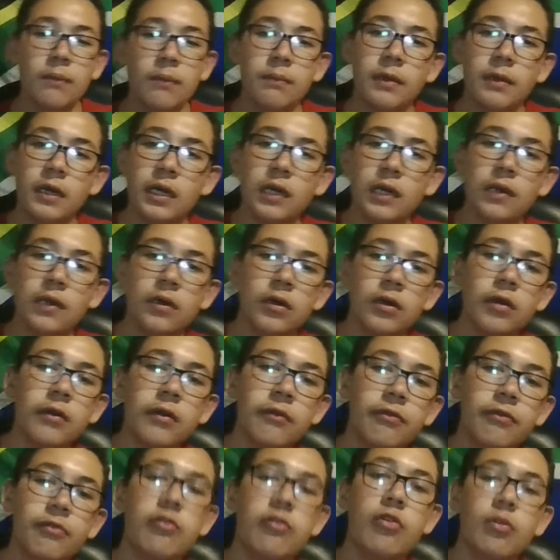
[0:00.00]
But
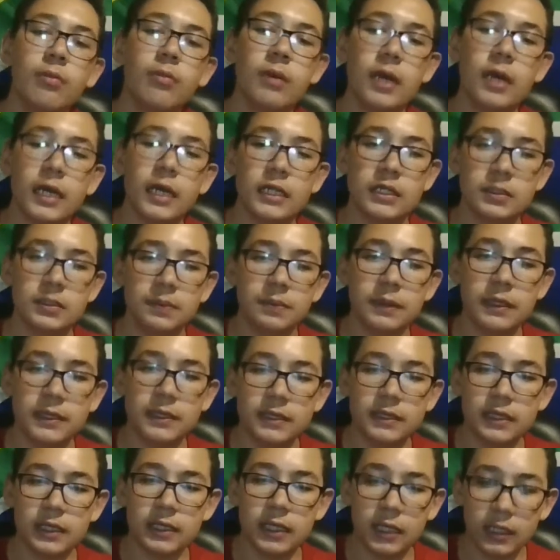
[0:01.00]
on form, I
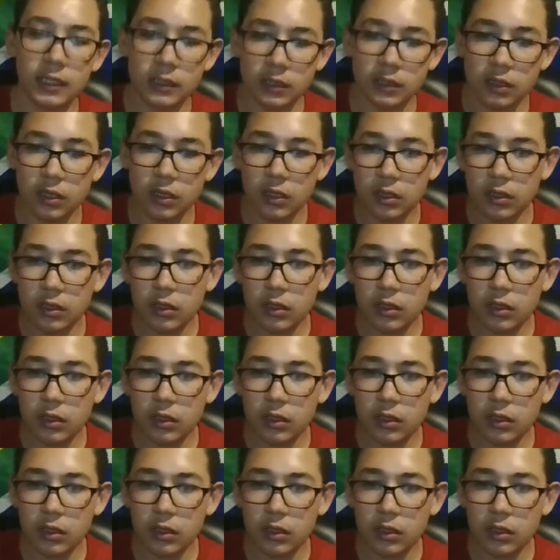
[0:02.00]
expect Sunderland.